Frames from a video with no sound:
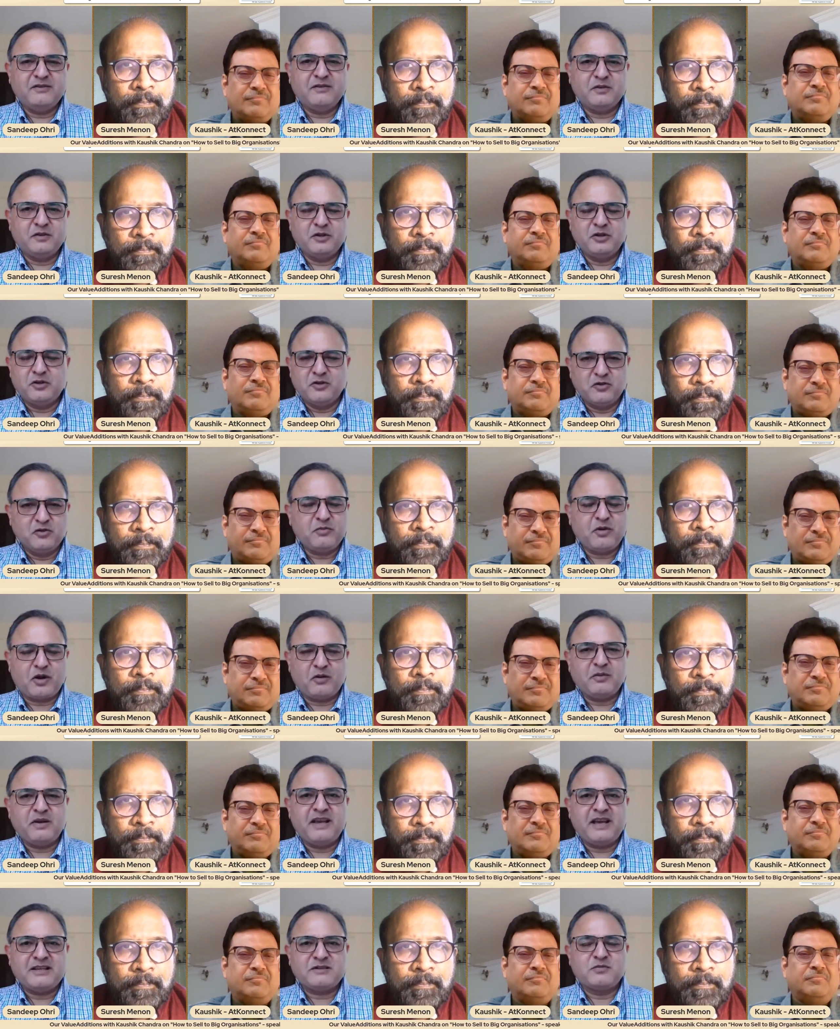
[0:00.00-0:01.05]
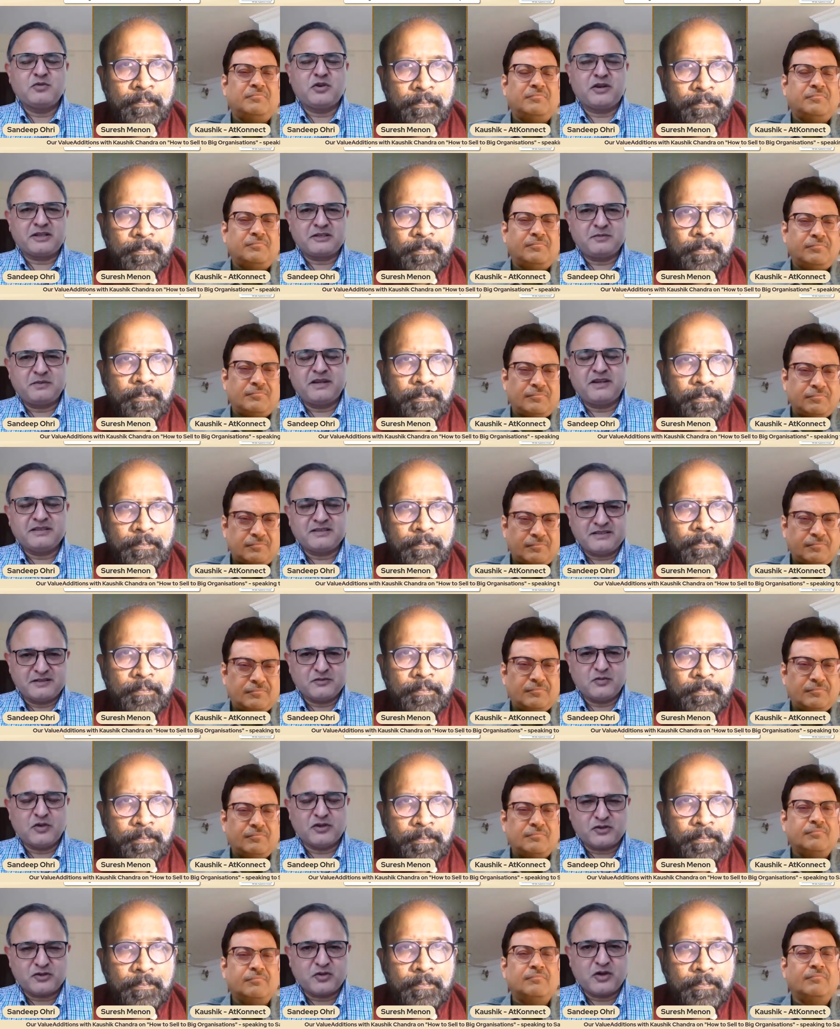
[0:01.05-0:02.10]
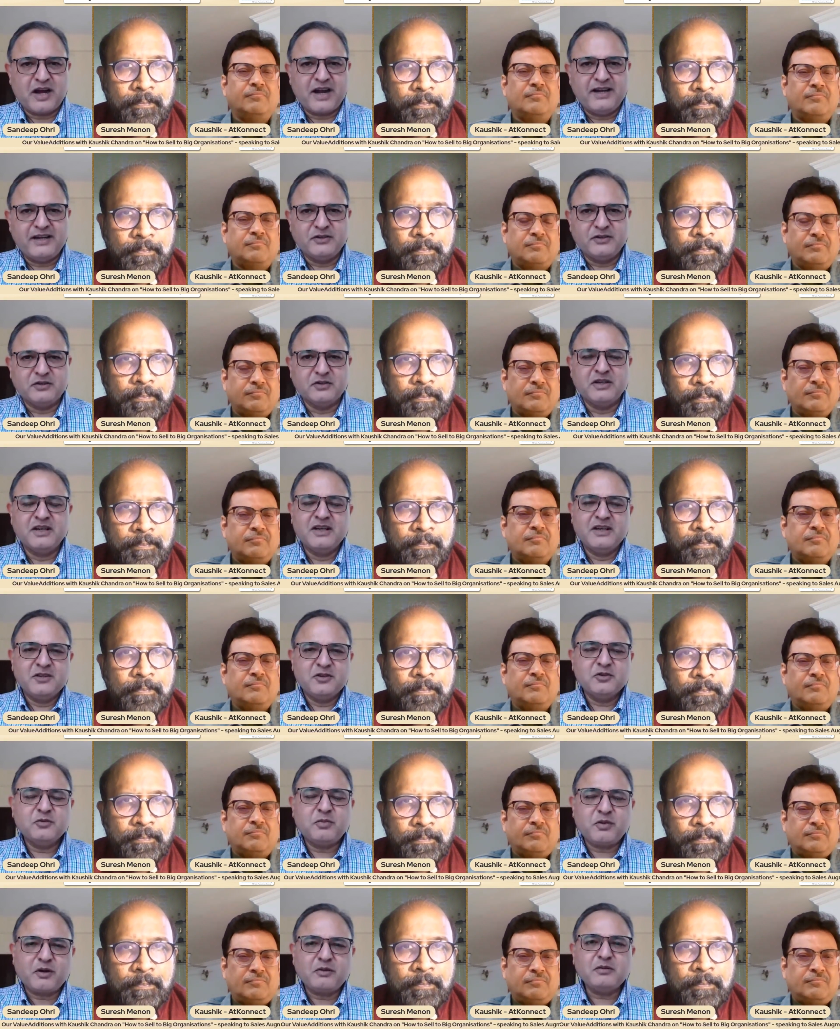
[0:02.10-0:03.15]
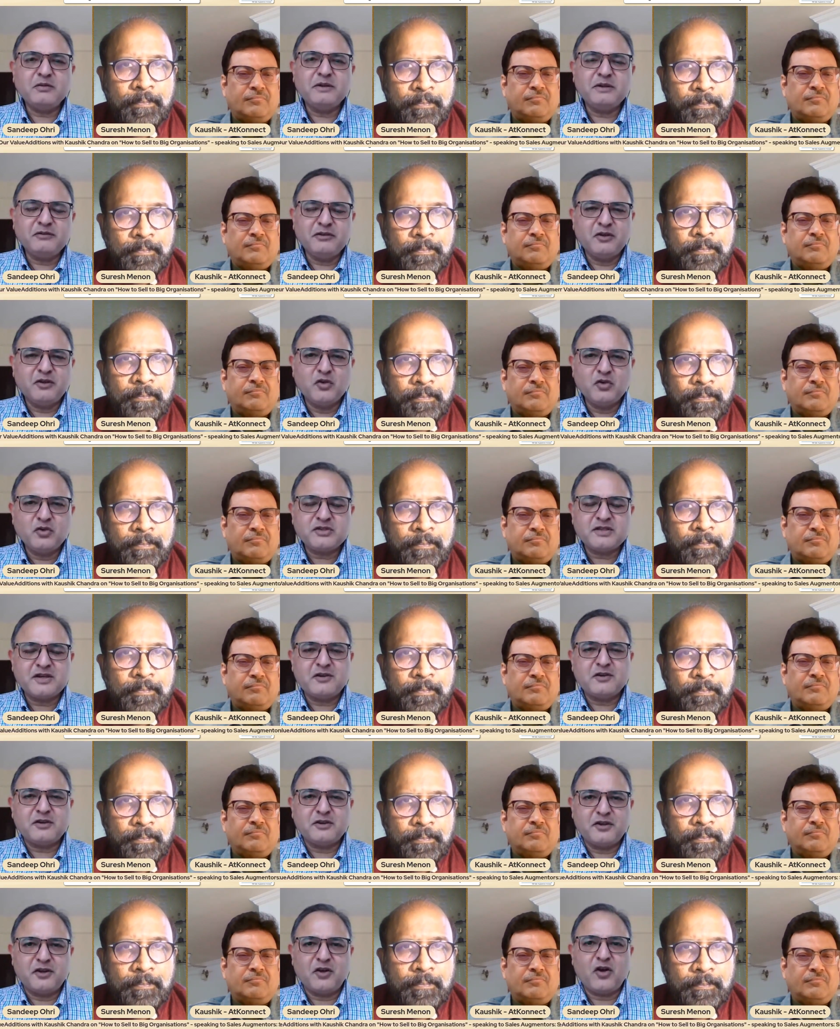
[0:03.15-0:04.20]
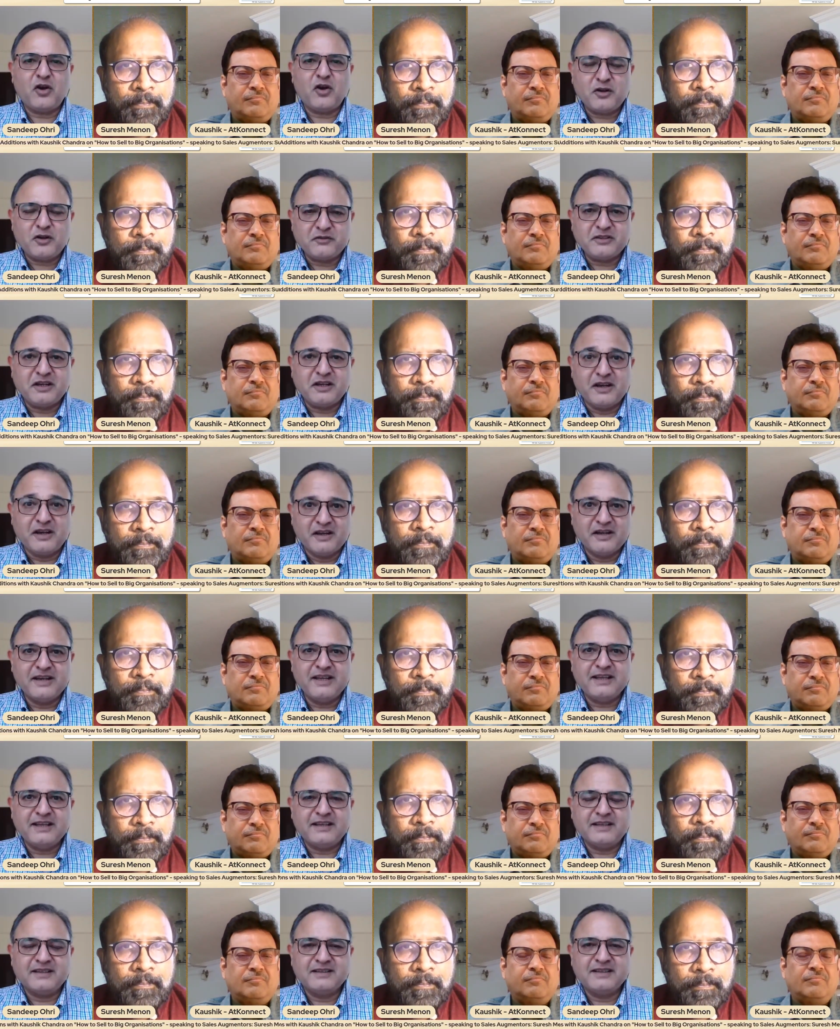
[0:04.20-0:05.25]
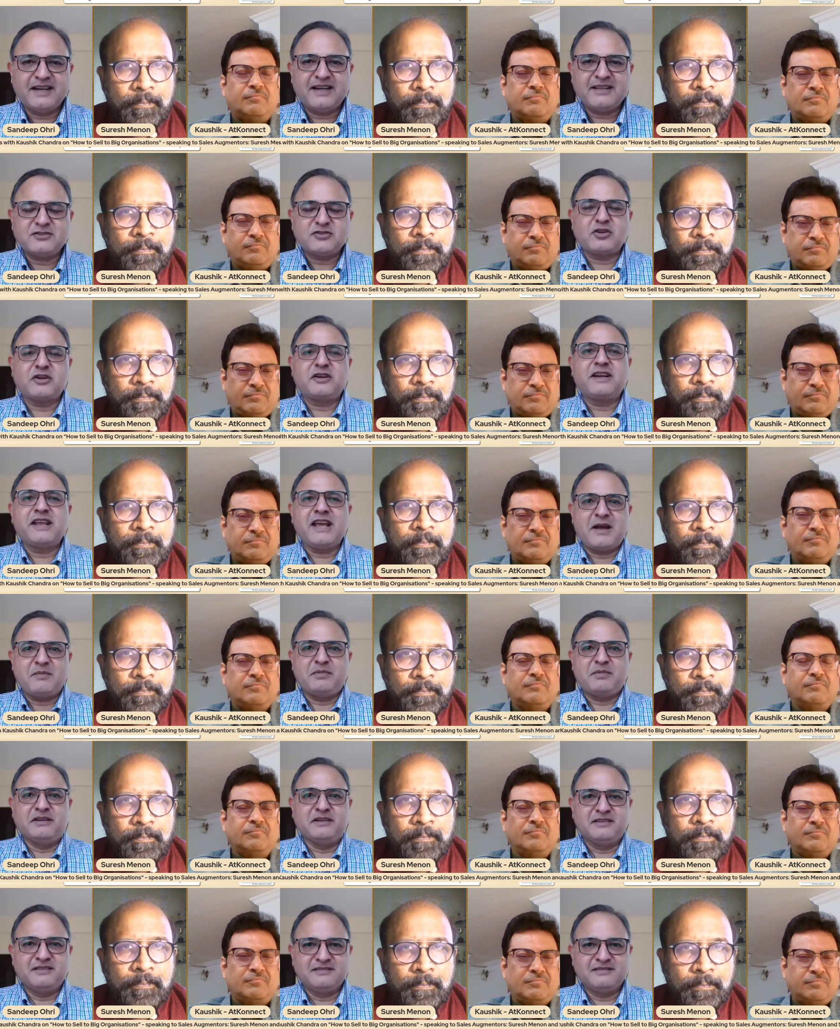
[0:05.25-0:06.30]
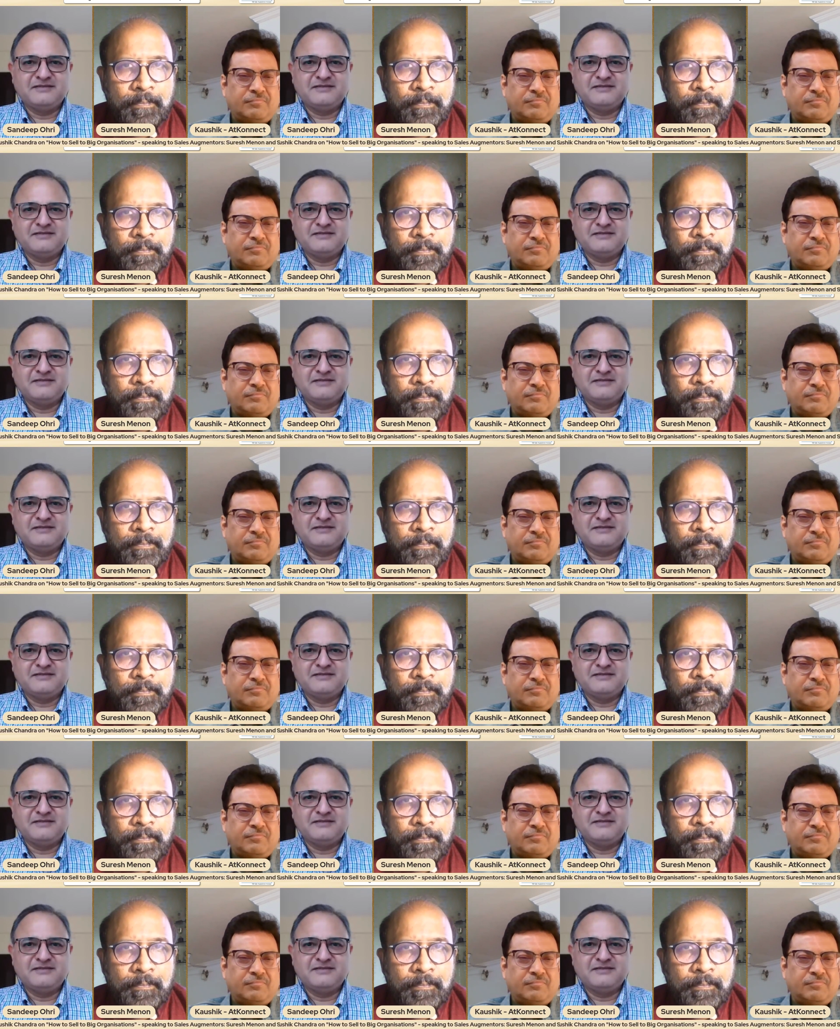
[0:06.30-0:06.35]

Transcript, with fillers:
Speaker 1: who you know who probably has more experience and wants to guide you you probably will lose out on a lot of the learning that has already happened